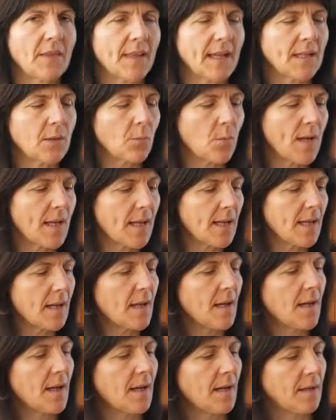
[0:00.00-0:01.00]
That
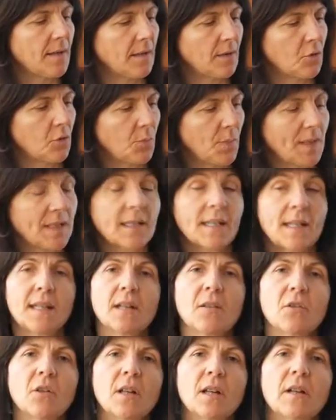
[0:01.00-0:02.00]
way, the good
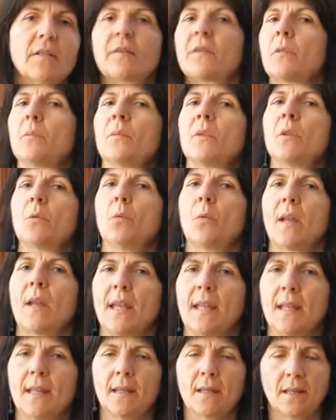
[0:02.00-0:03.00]
bacteria from the
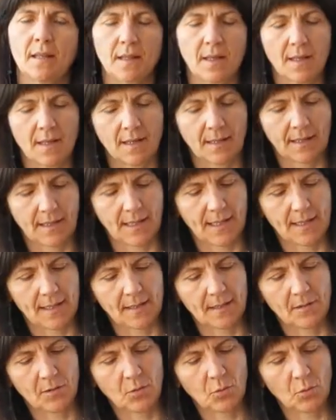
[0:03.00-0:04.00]
whey
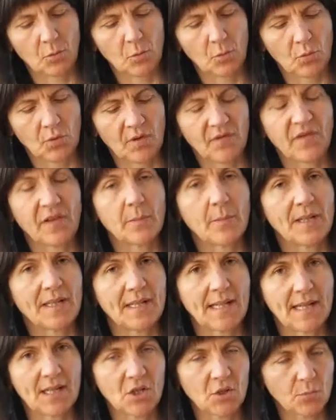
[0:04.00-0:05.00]
can do the
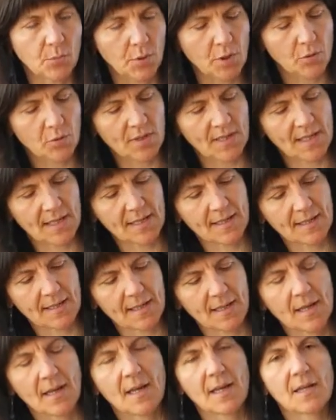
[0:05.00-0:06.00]
fermentation
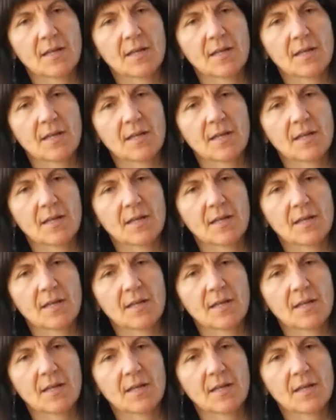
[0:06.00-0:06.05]
process,